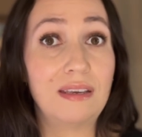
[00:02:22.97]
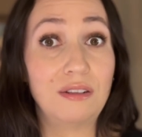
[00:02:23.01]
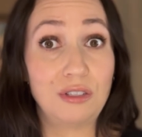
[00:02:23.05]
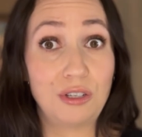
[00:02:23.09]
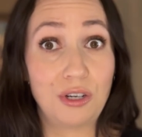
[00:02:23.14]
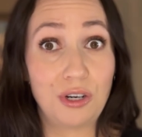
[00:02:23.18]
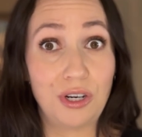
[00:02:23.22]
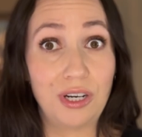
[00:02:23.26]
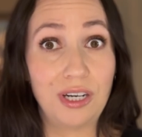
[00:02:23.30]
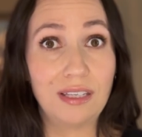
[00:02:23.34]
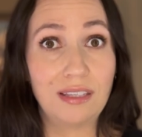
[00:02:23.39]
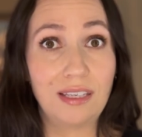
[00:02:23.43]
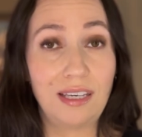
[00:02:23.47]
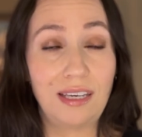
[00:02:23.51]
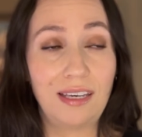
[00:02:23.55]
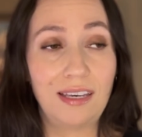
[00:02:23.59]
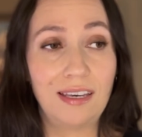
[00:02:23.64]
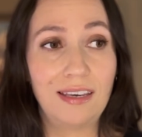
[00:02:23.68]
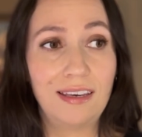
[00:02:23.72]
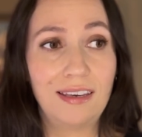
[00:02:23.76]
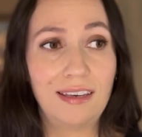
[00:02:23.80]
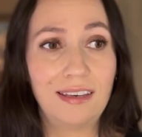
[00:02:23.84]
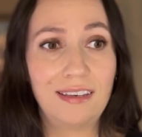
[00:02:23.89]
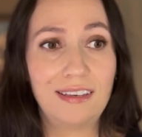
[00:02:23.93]
currently
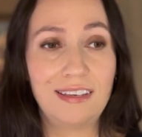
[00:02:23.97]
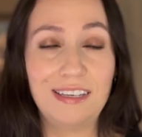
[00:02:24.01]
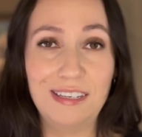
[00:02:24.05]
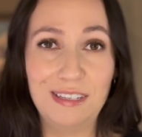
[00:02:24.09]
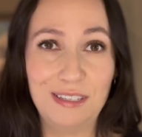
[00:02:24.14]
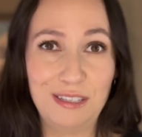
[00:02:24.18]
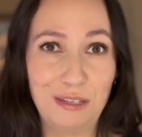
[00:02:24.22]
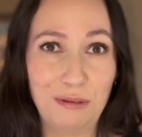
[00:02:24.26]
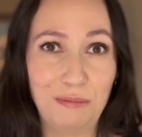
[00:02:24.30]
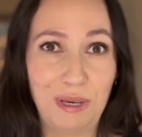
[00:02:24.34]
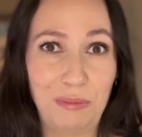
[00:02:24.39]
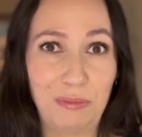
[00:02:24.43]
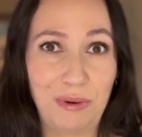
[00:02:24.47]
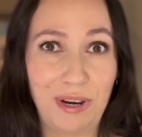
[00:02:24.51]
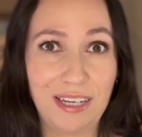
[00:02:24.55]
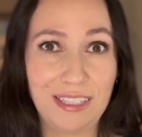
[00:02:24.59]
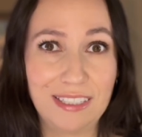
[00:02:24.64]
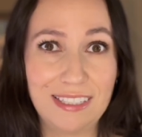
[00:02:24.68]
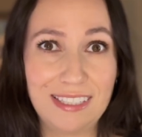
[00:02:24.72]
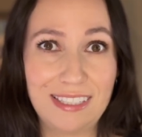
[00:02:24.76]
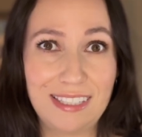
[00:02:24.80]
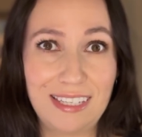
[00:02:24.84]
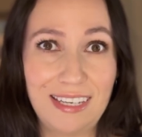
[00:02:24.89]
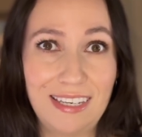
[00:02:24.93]
into my
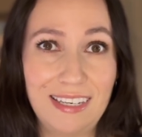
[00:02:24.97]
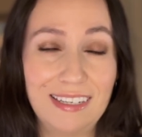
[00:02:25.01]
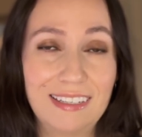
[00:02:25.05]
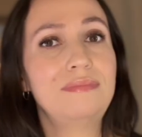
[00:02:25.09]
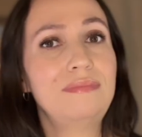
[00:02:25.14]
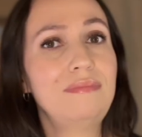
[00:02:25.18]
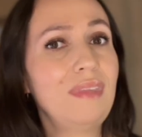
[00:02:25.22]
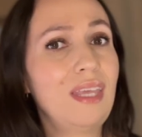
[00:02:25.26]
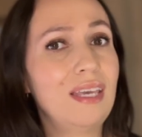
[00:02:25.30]
pregnancy.